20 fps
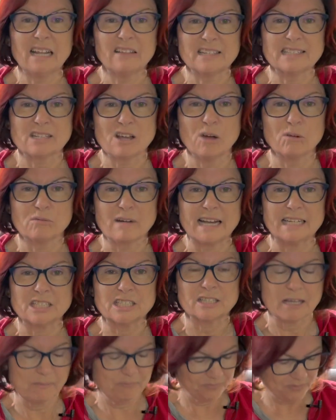There's a whole range
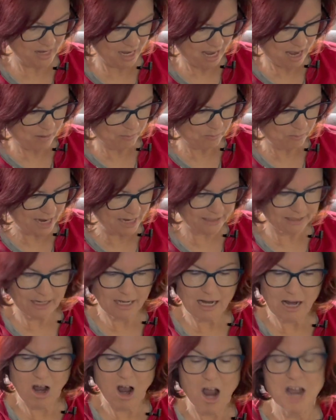of them. But
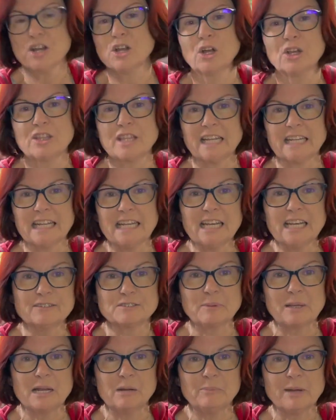I know that he loves
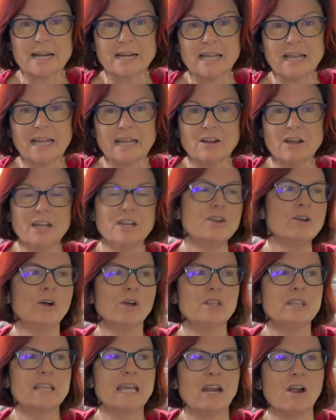peanut butter, and I
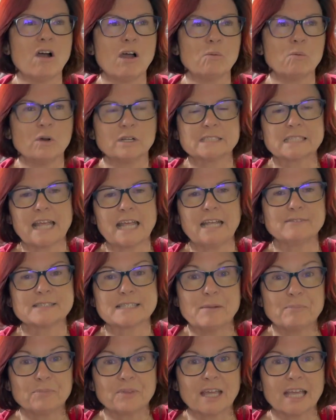know that I want to have
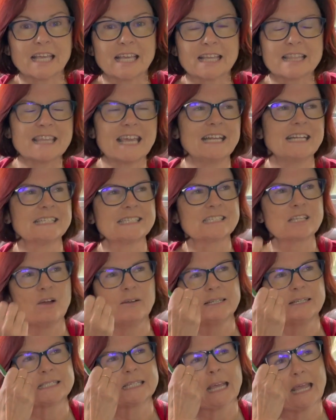something that is
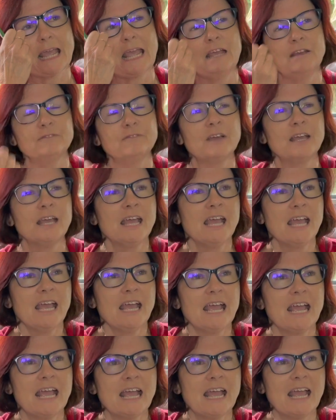going to
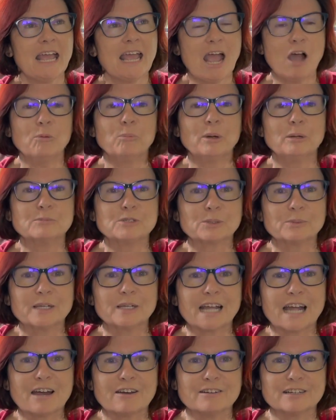help him to
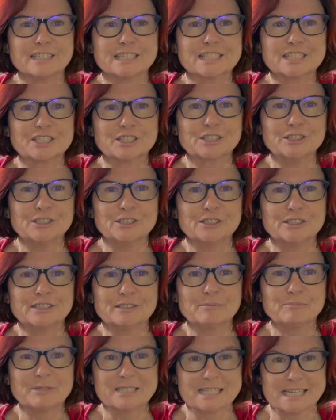encourage to
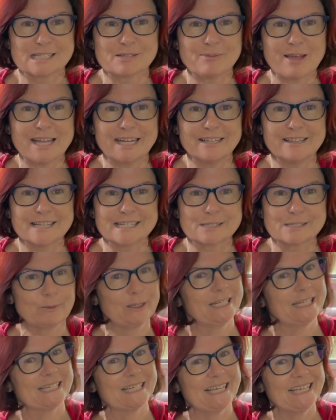participate in this
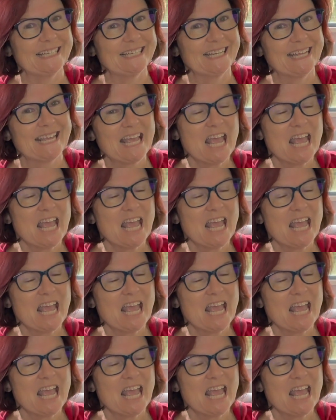willingly.